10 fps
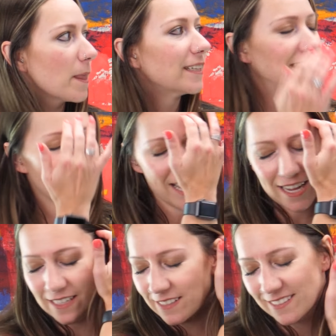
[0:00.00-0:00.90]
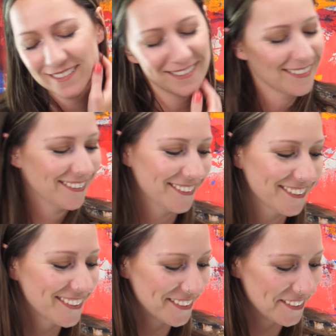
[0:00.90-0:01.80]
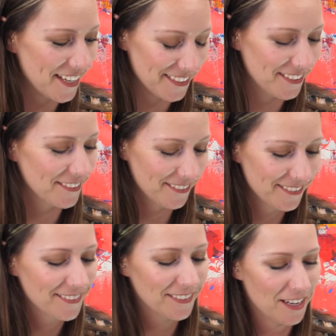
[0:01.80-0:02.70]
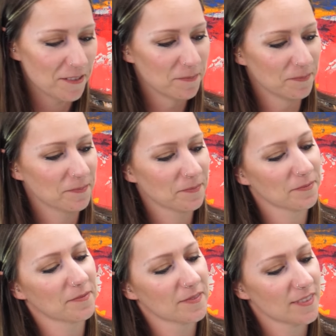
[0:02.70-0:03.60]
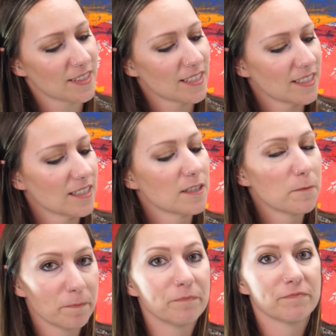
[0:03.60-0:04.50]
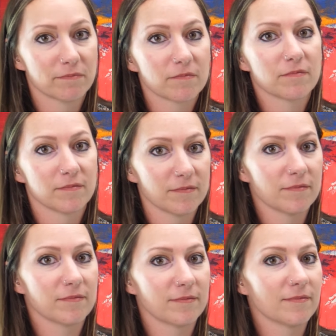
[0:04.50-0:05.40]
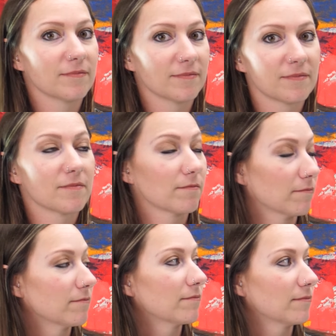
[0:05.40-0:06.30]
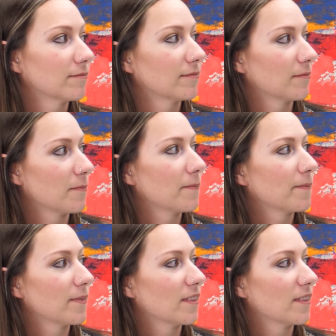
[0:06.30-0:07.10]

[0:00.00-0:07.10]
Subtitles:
The person shown says nothing.